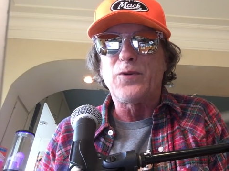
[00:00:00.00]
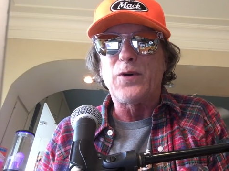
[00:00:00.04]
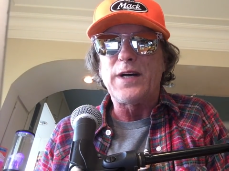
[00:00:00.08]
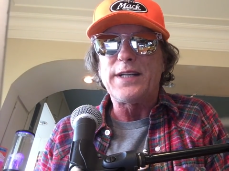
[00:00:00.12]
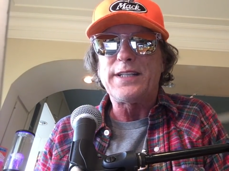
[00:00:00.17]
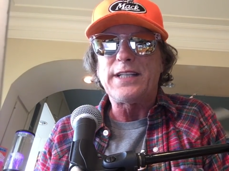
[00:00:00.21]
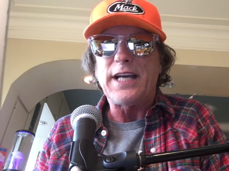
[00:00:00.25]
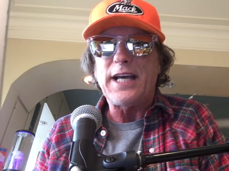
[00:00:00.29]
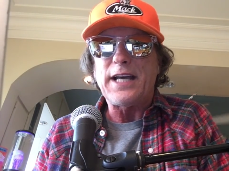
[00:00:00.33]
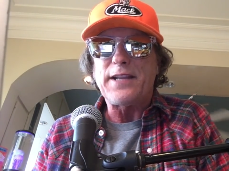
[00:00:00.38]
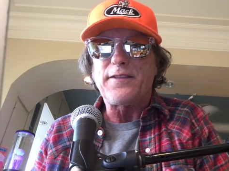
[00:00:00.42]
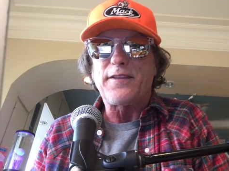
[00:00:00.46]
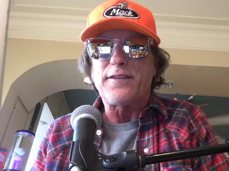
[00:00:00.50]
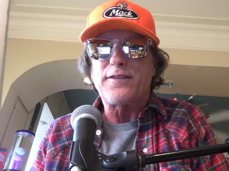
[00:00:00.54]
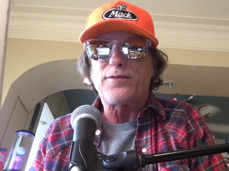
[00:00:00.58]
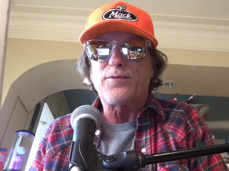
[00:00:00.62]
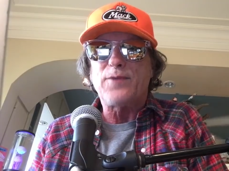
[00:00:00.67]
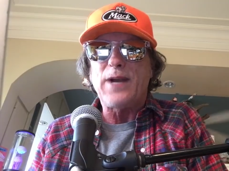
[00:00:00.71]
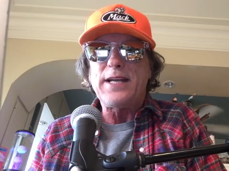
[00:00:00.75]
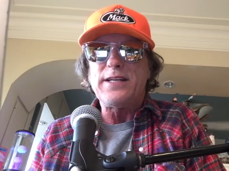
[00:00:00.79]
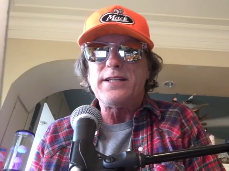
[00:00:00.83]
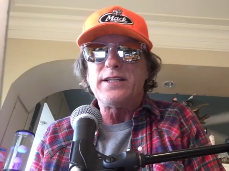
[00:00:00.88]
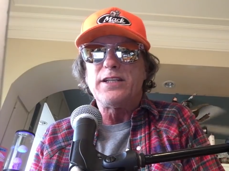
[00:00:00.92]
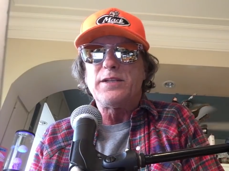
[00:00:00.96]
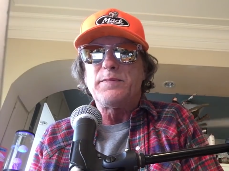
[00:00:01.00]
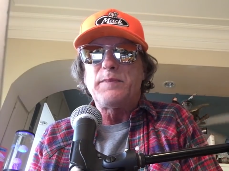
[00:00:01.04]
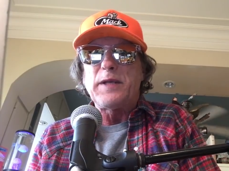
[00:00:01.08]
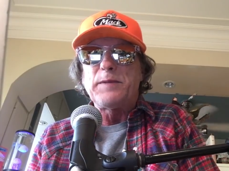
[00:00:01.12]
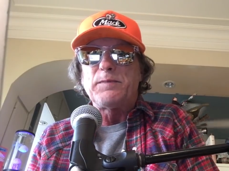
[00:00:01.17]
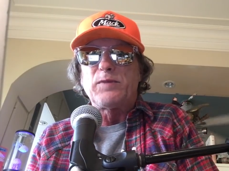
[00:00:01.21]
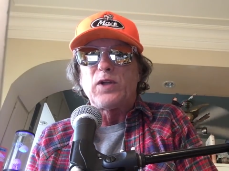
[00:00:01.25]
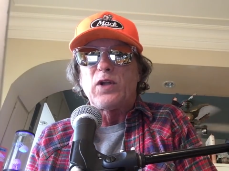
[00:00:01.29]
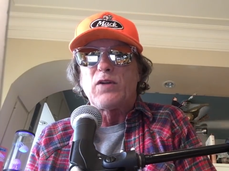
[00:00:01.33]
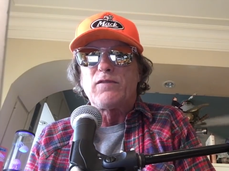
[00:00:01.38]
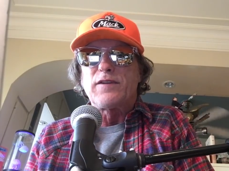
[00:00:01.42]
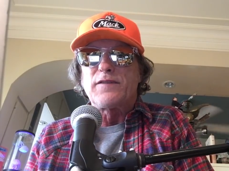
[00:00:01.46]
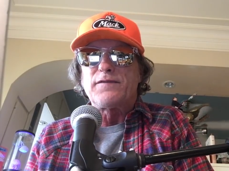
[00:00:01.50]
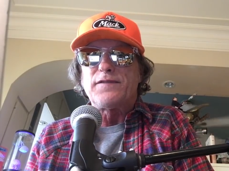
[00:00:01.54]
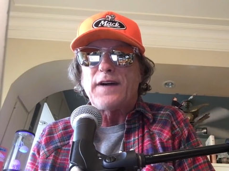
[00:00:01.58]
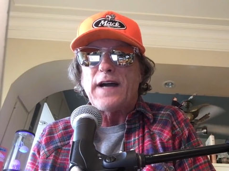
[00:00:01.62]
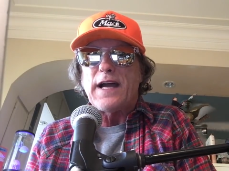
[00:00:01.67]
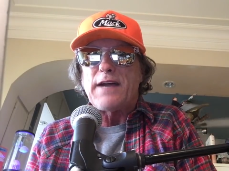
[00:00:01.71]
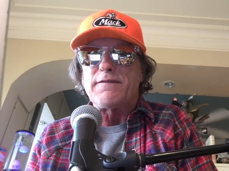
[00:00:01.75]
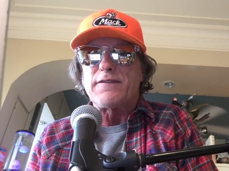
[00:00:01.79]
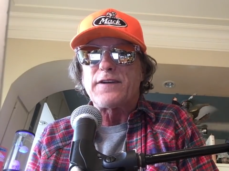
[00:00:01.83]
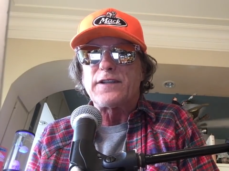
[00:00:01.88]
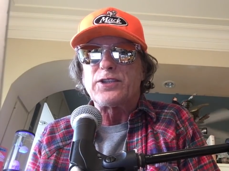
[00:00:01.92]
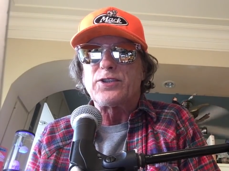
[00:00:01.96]
one had threatened people over
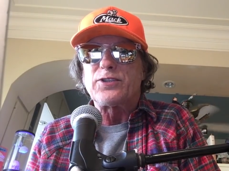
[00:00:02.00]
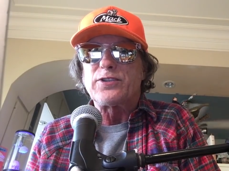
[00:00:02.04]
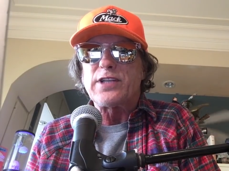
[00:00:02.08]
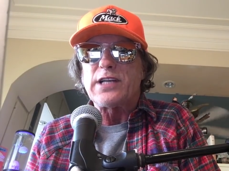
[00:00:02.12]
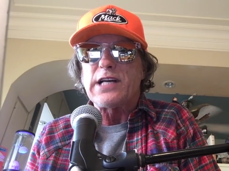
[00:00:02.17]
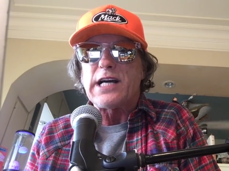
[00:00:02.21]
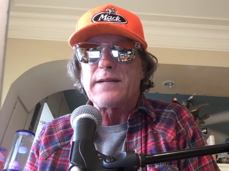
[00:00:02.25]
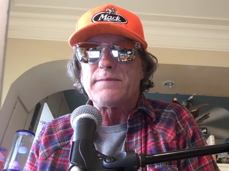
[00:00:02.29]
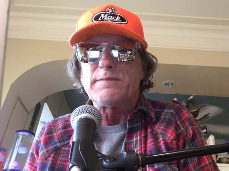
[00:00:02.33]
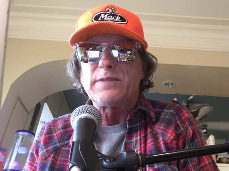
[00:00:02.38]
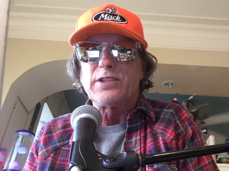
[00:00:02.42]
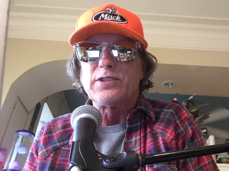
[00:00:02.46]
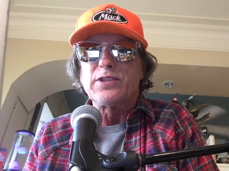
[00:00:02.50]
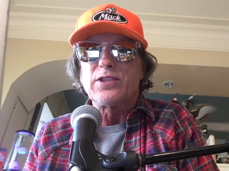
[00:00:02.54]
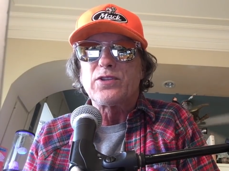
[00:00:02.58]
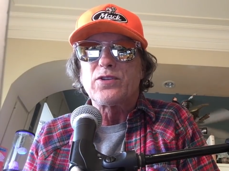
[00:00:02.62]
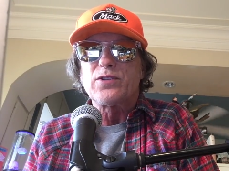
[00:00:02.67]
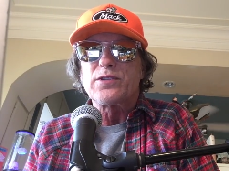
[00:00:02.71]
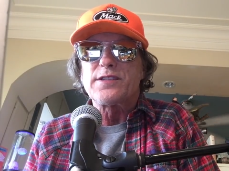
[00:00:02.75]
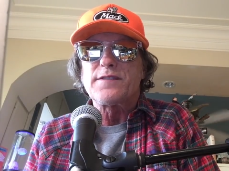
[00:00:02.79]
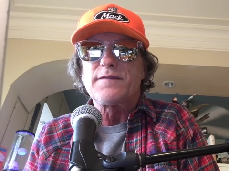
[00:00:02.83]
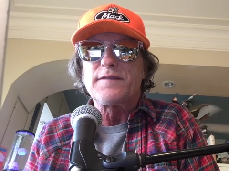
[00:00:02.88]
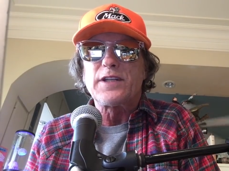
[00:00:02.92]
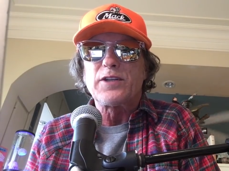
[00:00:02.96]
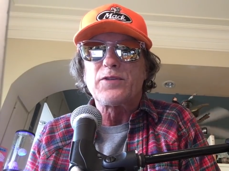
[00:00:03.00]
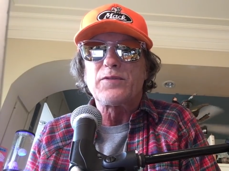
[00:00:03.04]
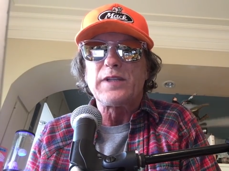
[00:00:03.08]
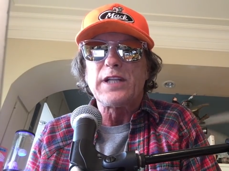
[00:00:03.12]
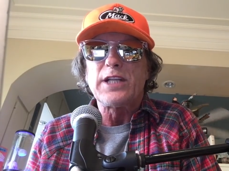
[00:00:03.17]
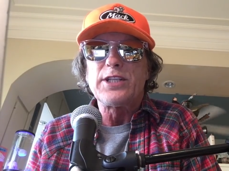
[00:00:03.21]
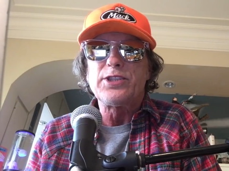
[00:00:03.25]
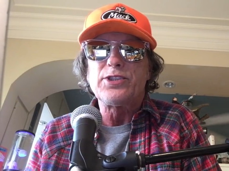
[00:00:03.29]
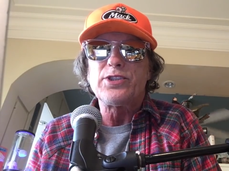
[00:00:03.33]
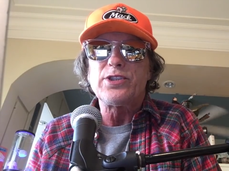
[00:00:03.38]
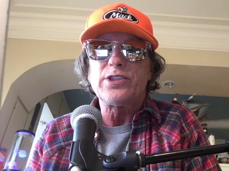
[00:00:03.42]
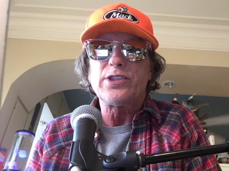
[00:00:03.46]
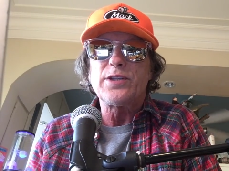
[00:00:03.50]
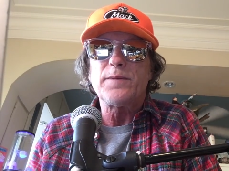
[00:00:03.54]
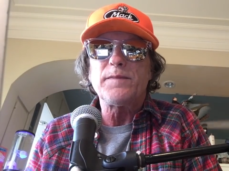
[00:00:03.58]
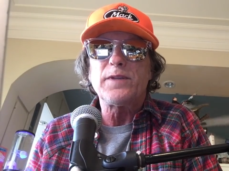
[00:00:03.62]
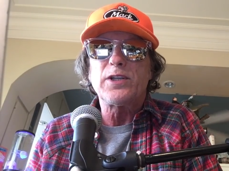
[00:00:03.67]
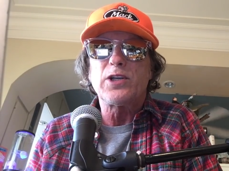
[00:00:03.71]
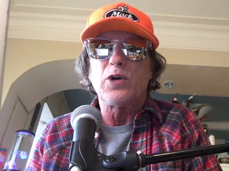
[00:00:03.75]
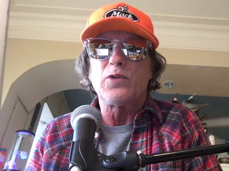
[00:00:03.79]
500 times in the course of their relationship.